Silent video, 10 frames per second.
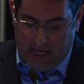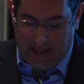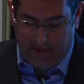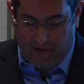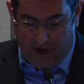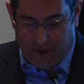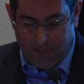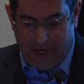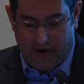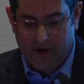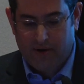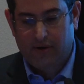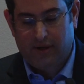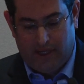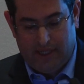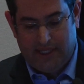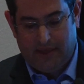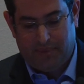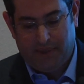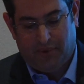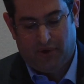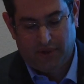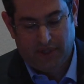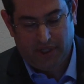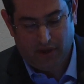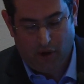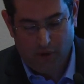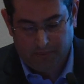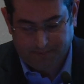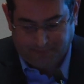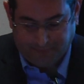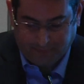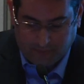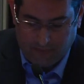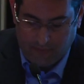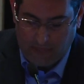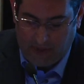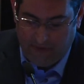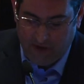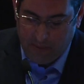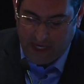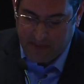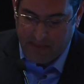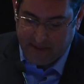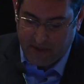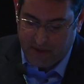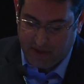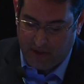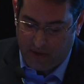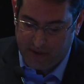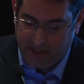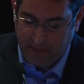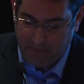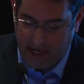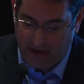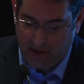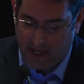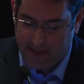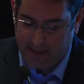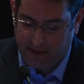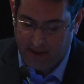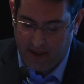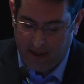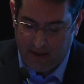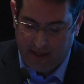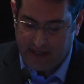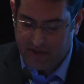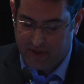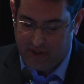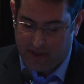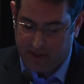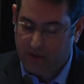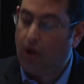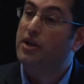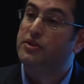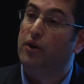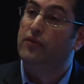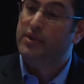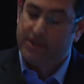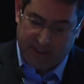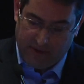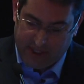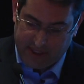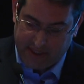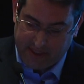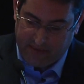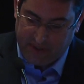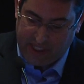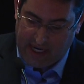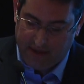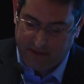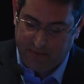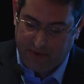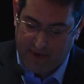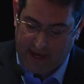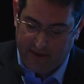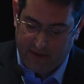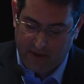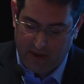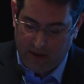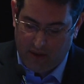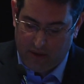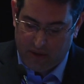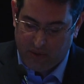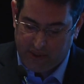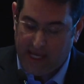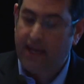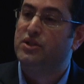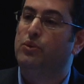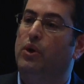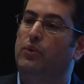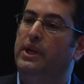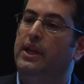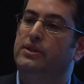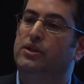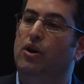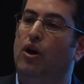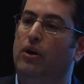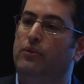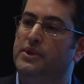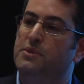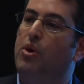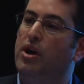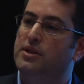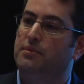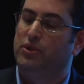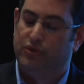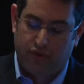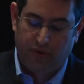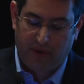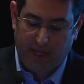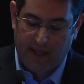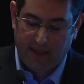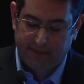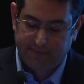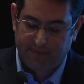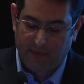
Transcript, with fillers: And the final barrier is that people need hope. Fear based messages alone can be paralyzing. The answer is not to gloss over the seriousness of the challenge, but rather to engage in what we like to call responsible truth telling.